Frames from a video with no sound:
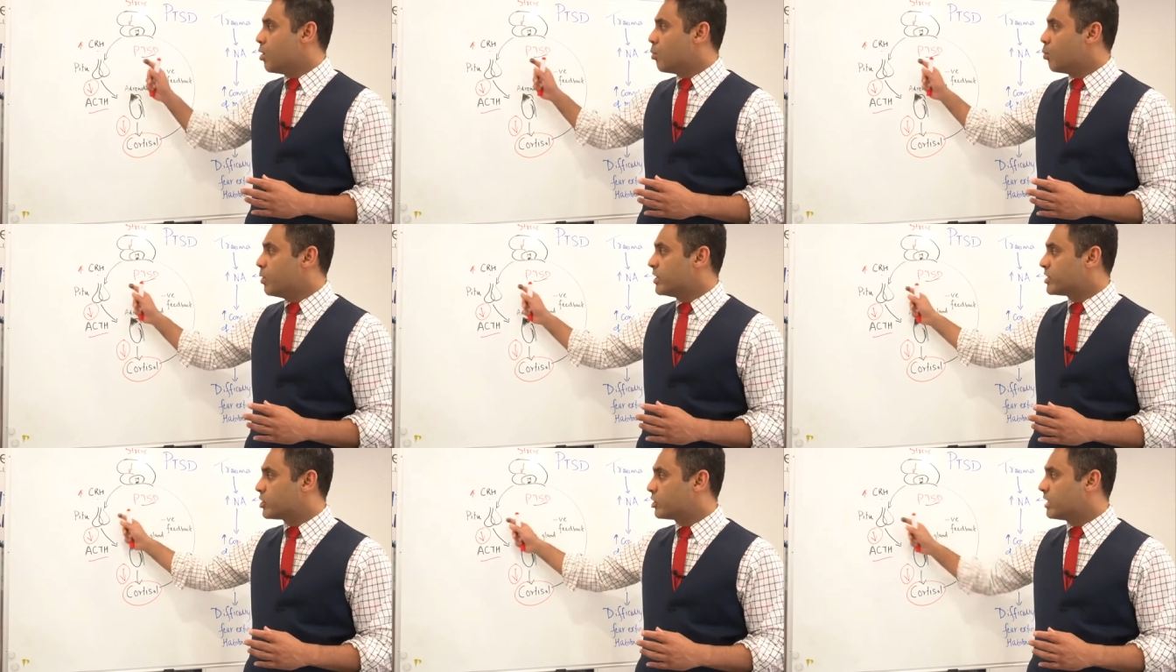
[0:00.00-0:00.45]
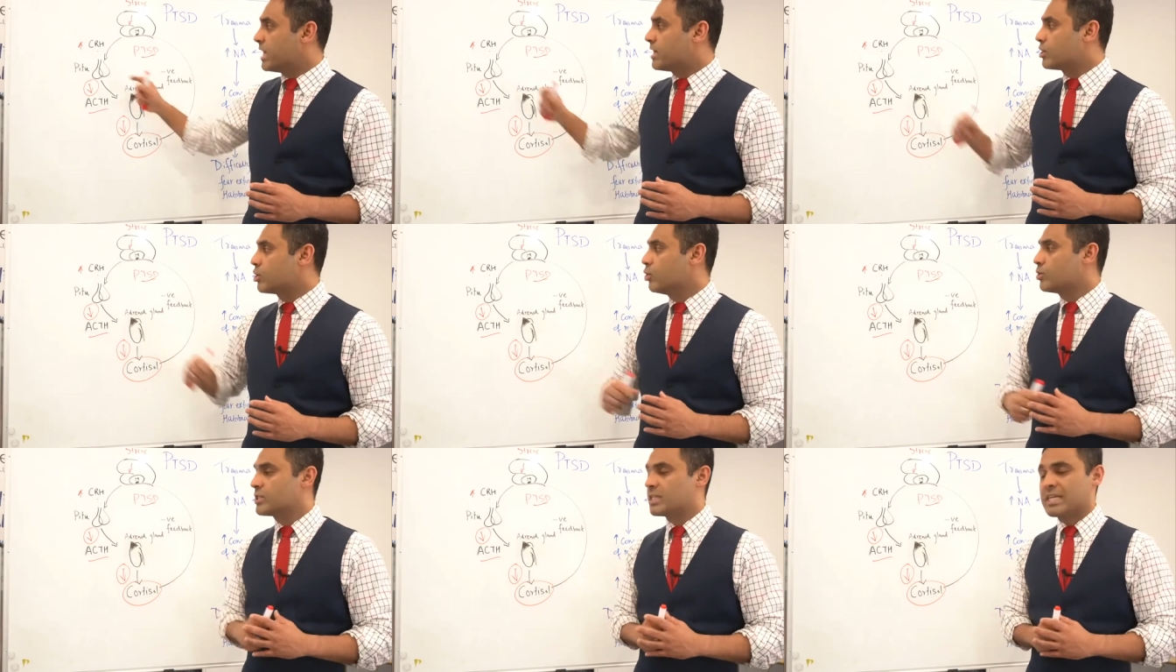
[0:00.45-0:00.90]
which then
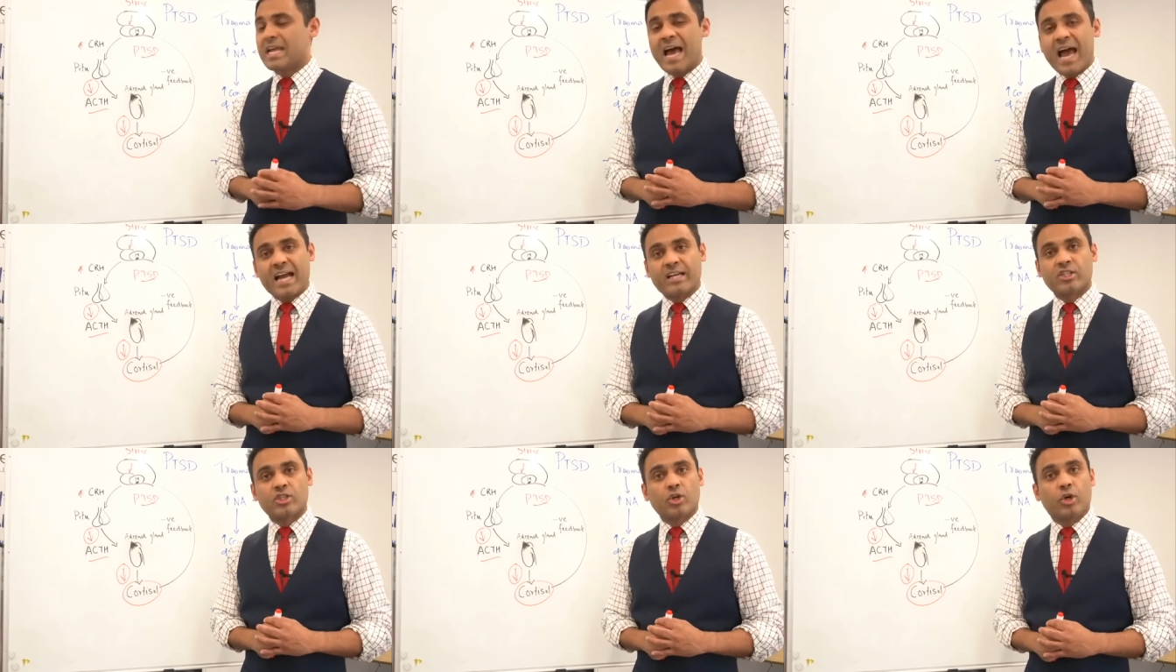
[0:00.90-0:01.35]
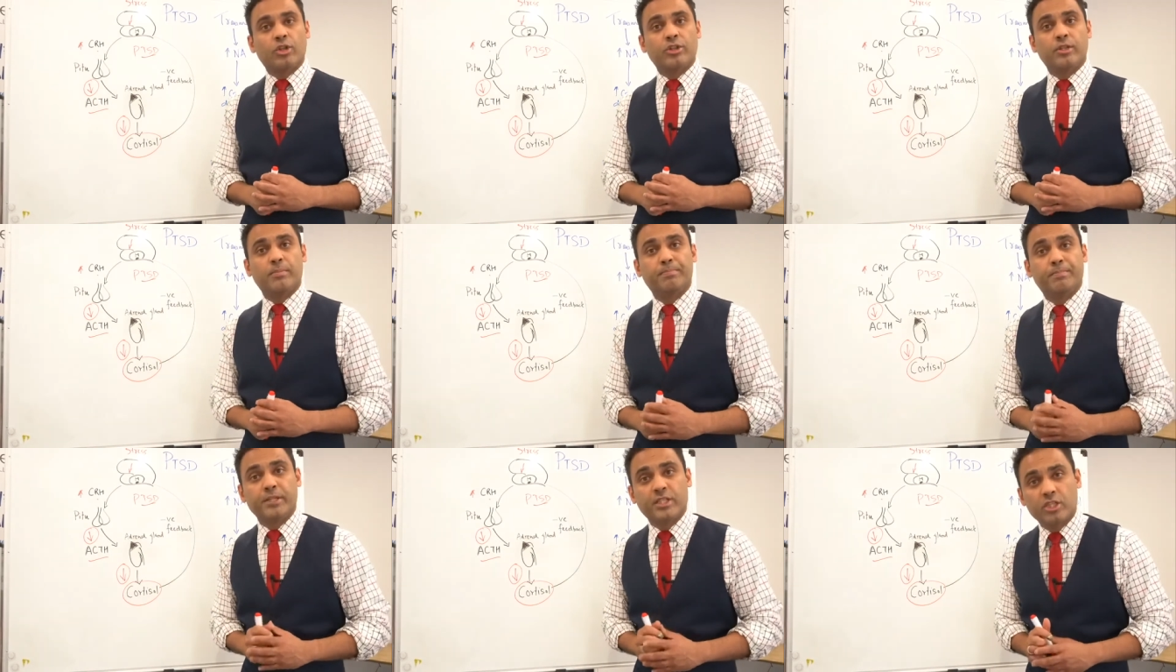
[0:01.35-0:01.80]
goes and acts on
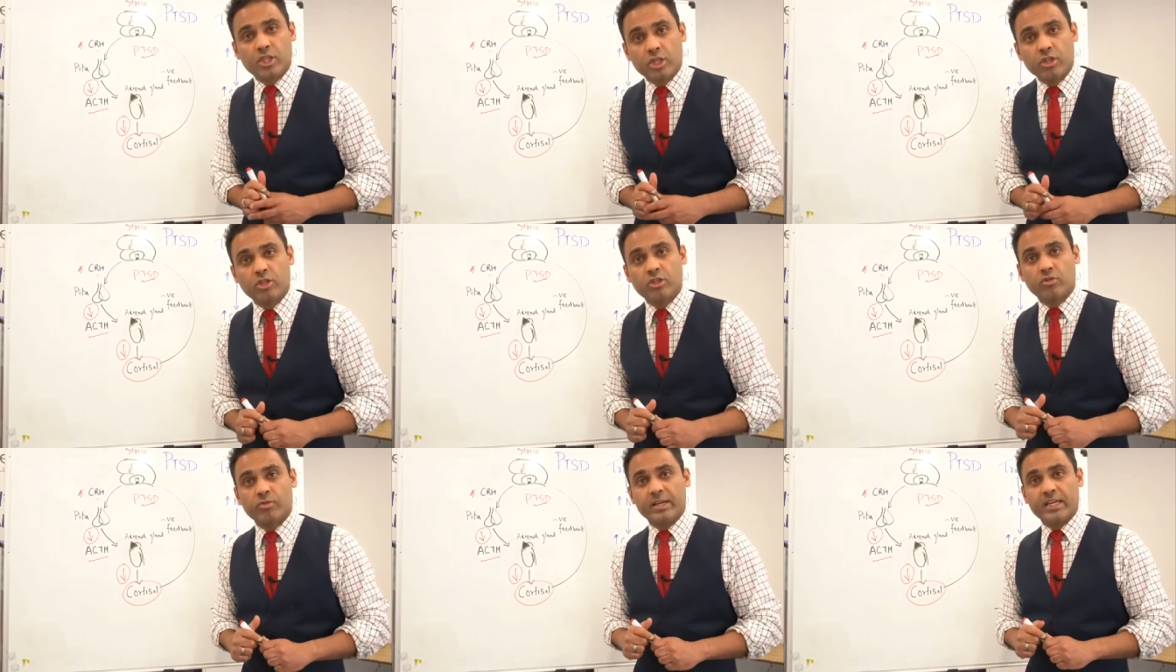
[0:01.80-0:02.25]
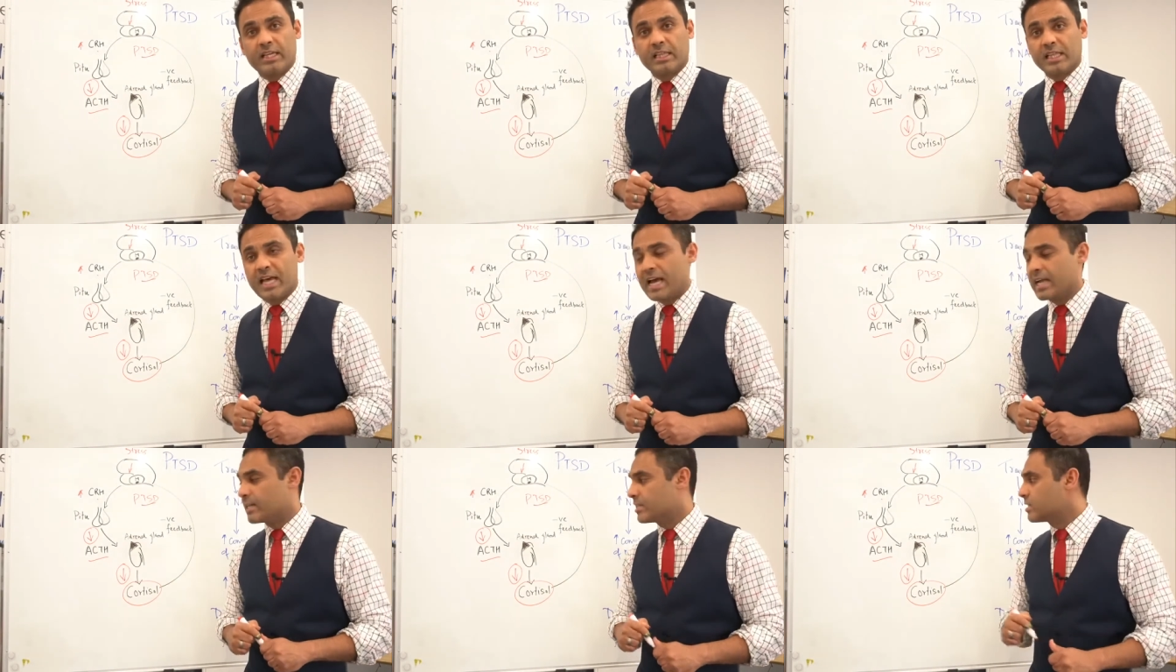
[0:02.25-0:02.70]
the pituitary
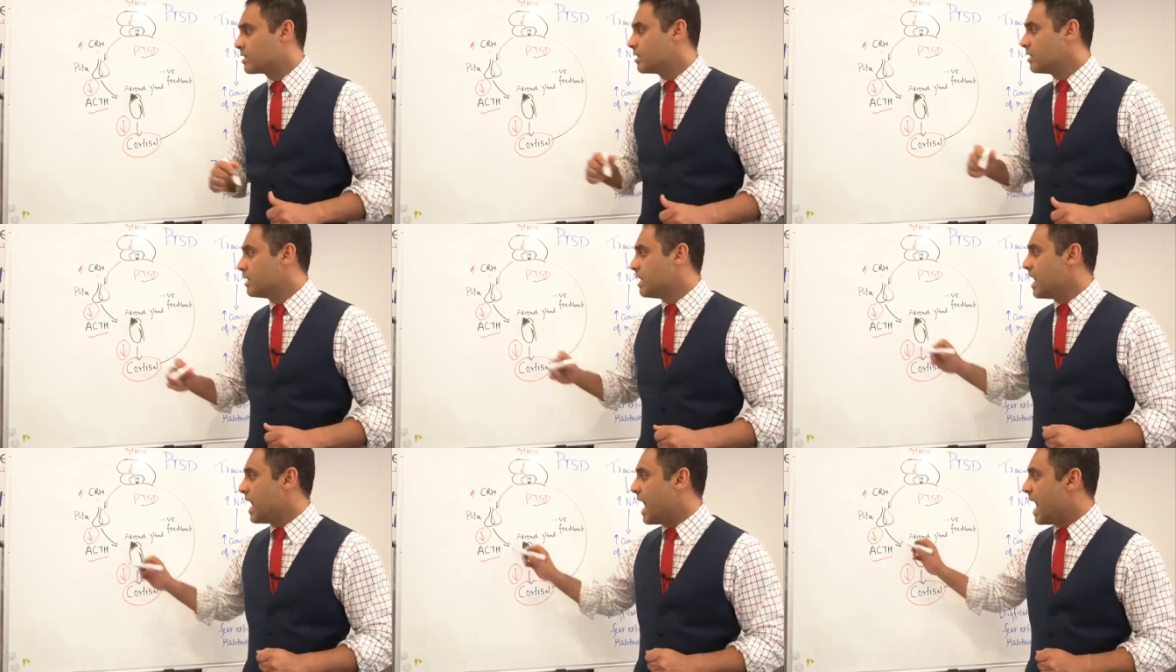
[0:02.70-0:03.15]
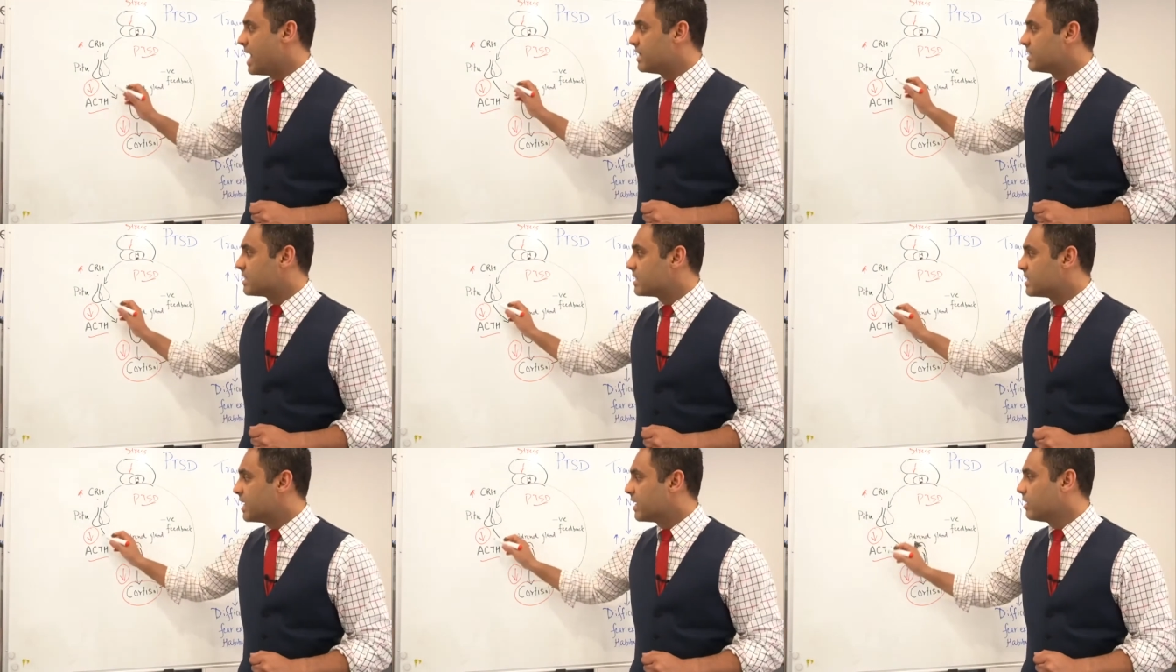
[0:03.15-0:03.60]
gland and
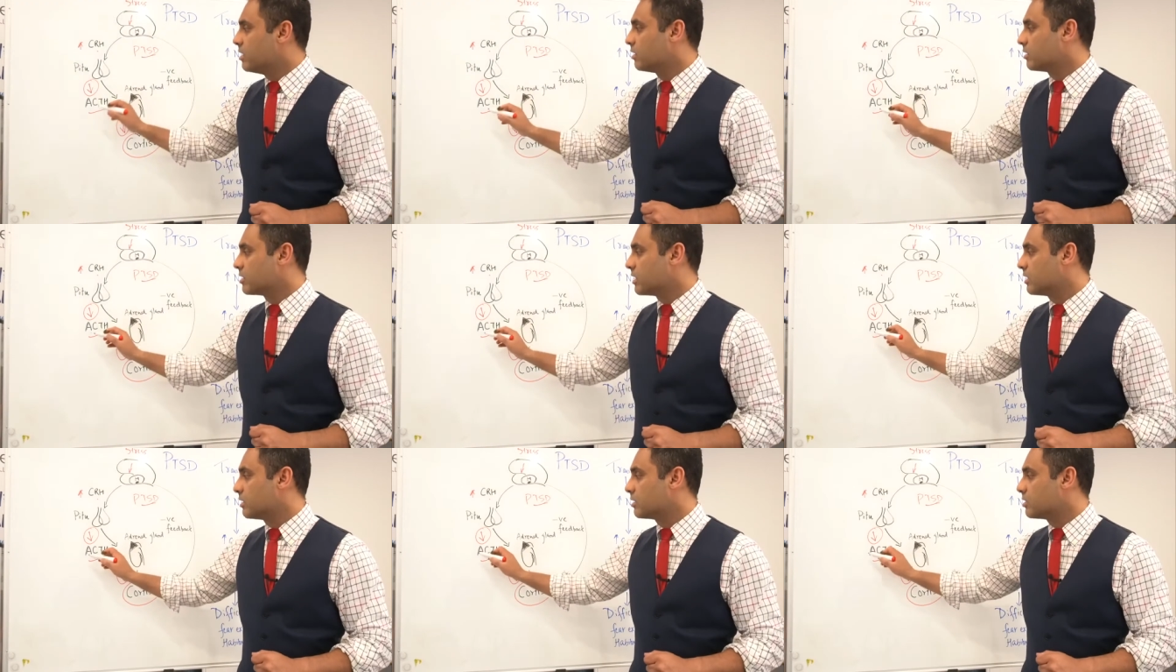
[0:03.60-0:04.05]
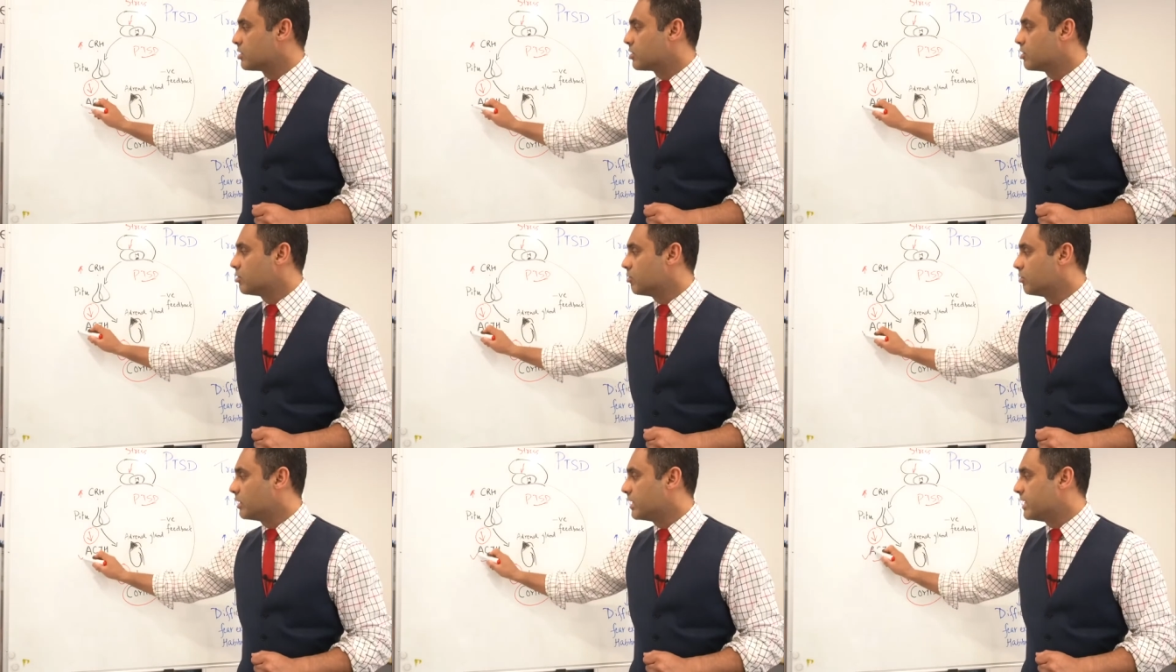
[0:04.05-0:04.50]
signals it
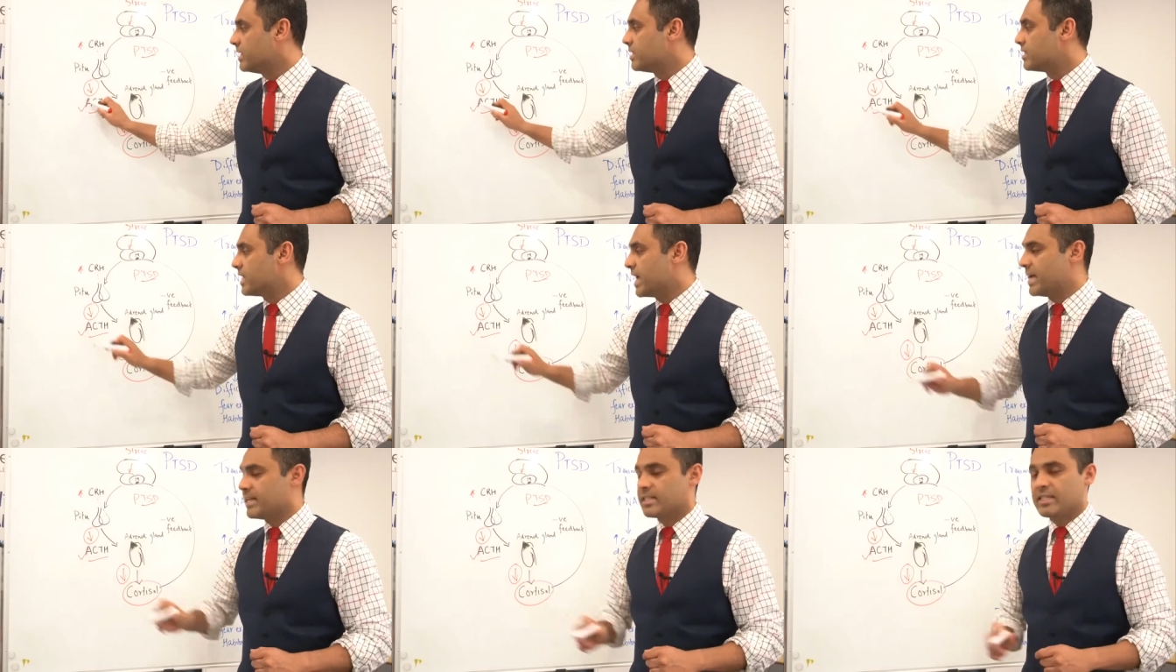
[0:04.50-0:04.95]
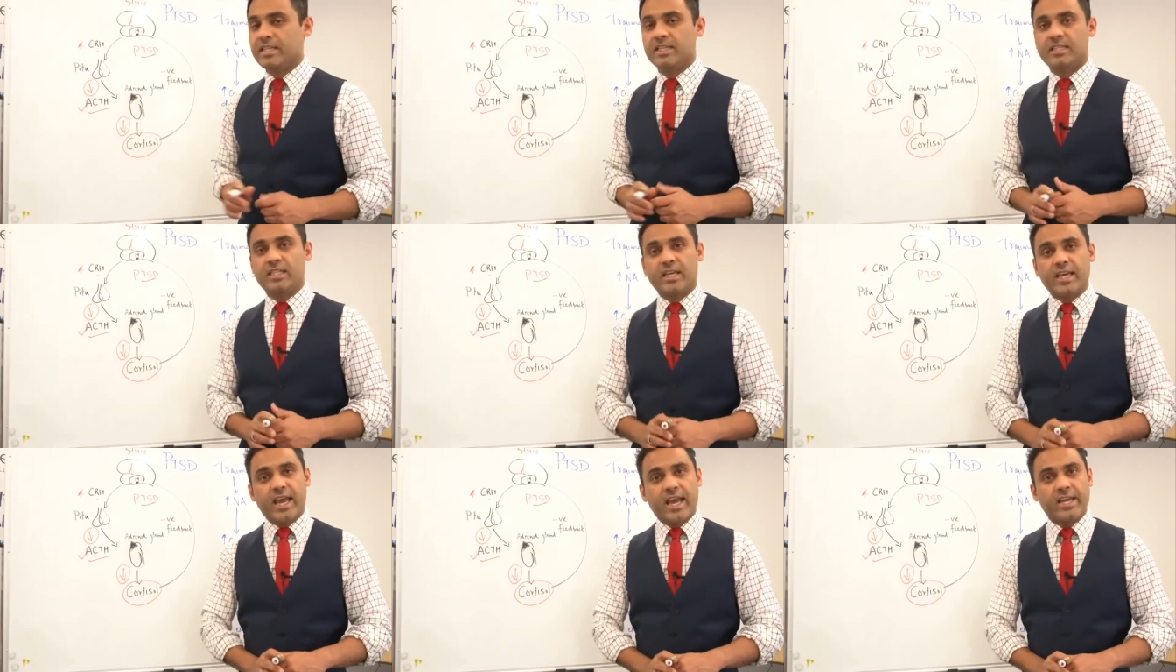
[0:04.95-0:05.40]
to release
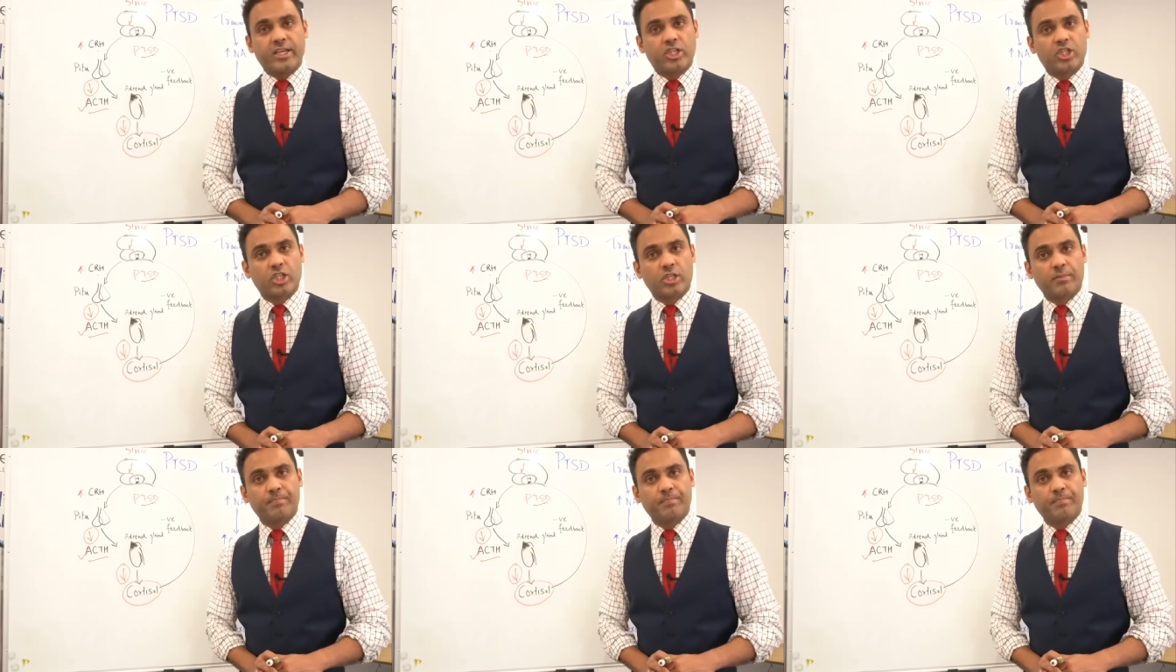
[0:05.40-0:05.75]
ACTH.